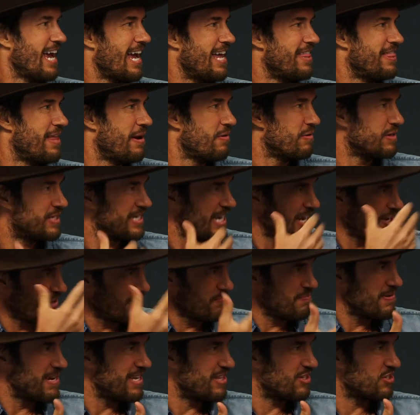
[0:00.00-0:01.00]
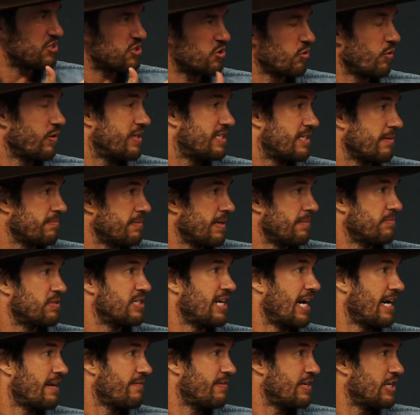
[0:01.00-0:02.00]
and they would tell me the story, sometimes
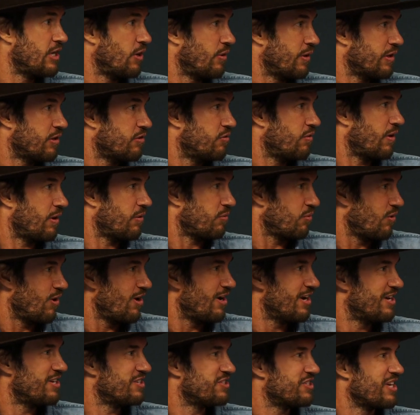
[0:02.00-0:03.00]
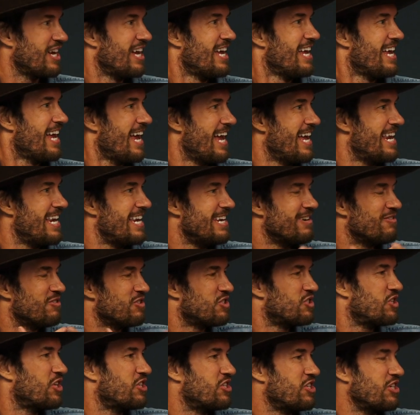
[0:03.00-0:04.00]
not even knowing who I was, and it
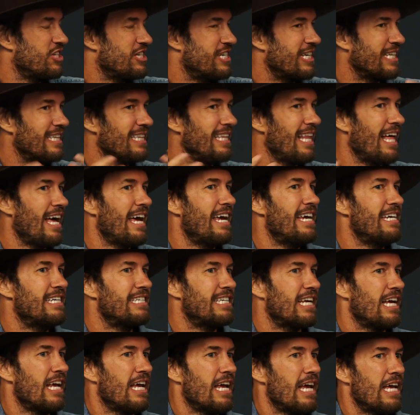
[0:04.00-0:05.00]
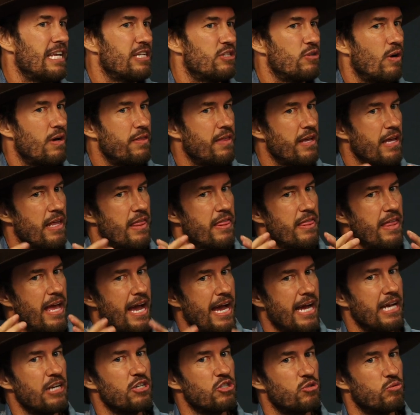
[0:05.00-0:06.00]
was such a delight. And so I think
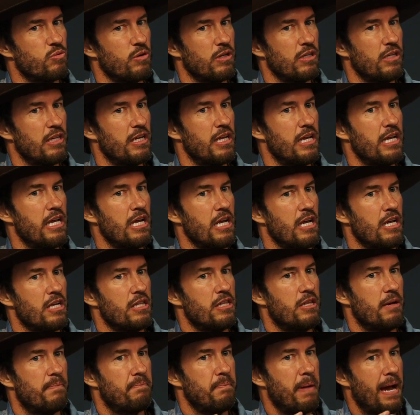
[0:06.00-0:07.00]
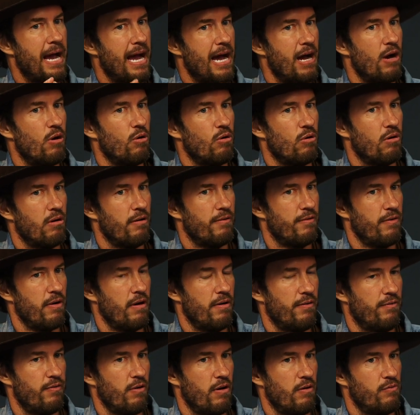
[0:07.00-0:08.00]
that's really the power
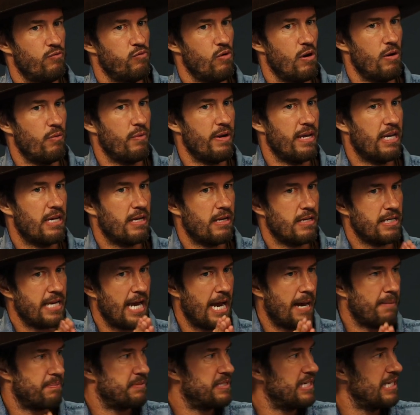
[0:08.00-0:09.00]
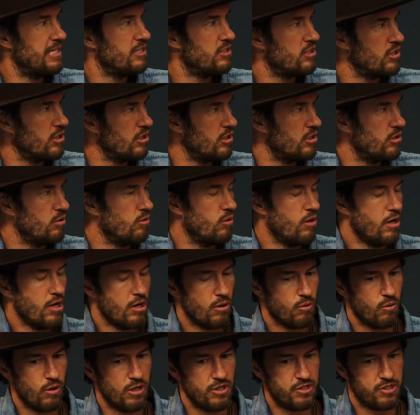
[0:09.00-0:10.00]
of what we tapped into,
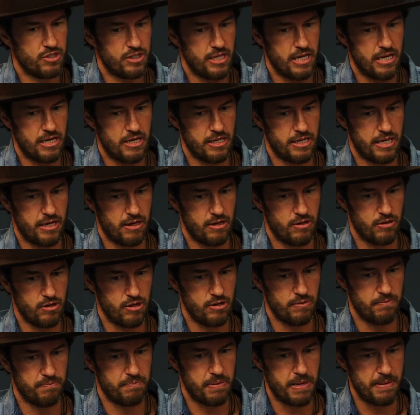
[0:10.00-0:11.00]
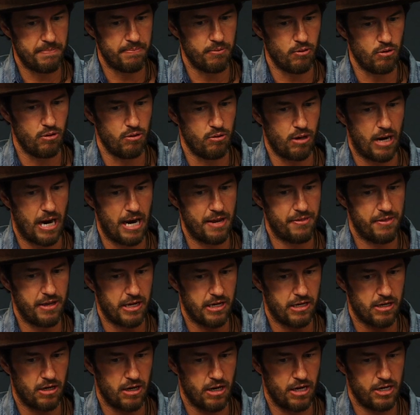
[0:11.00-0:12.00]
was that people, I
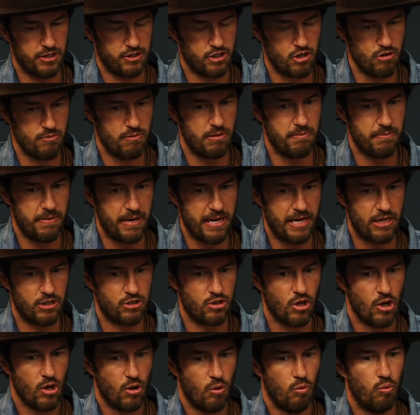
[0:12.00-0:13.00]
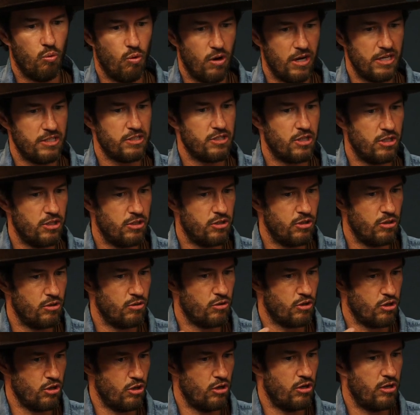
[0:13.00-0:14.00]
think, as human beings, want to do
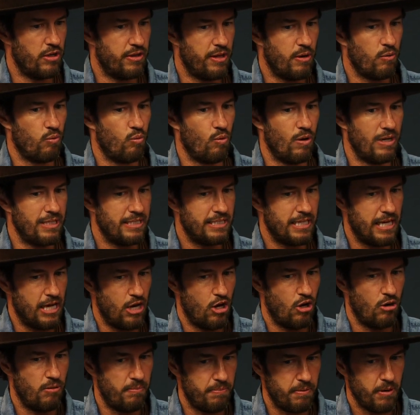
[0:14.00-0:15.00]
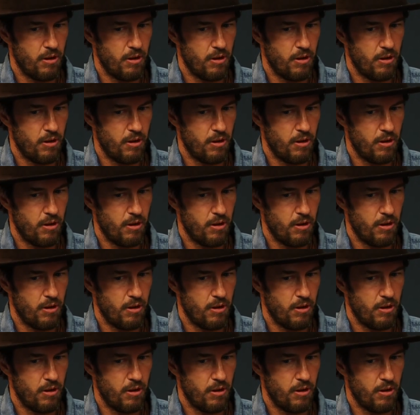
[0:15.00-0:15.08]
good. They want to help